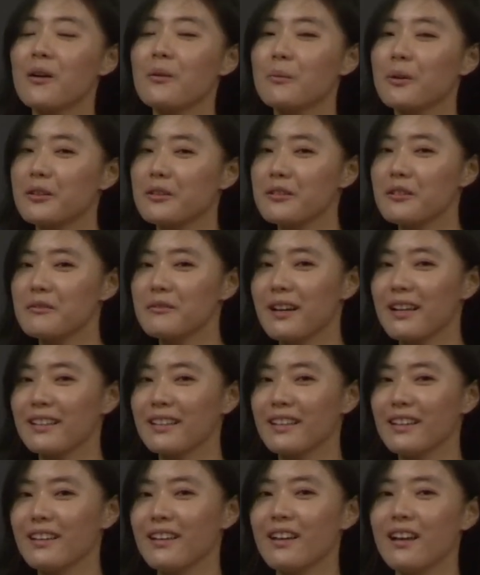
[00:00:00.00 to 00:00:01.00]
When you're
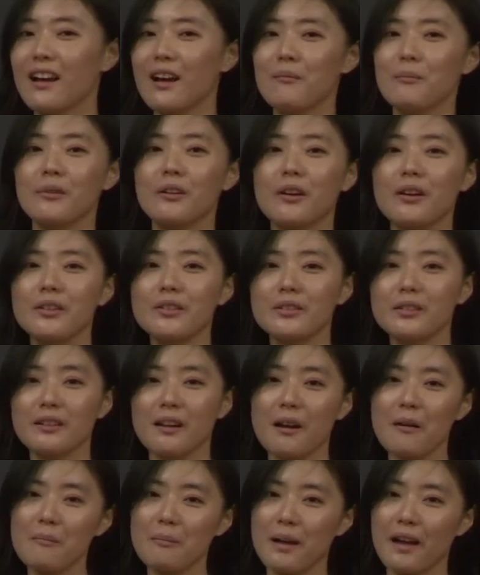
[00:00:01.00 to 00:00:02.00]
ready, I'm going to
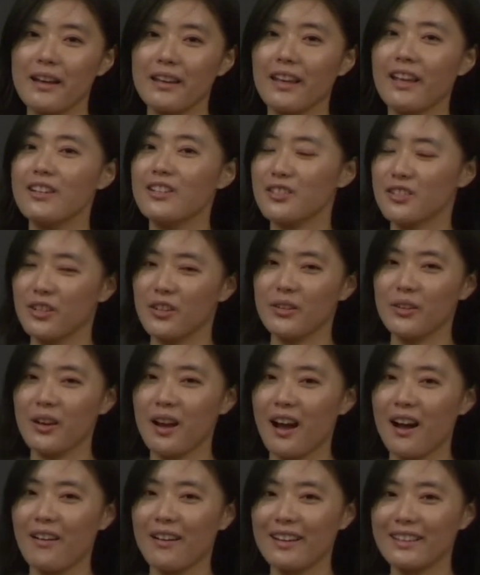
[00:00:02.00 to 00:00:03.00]
come back and show you
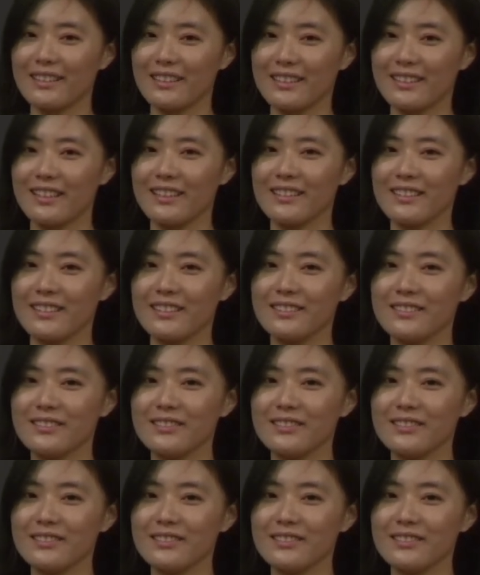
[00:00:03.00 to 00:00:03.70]
how I did it.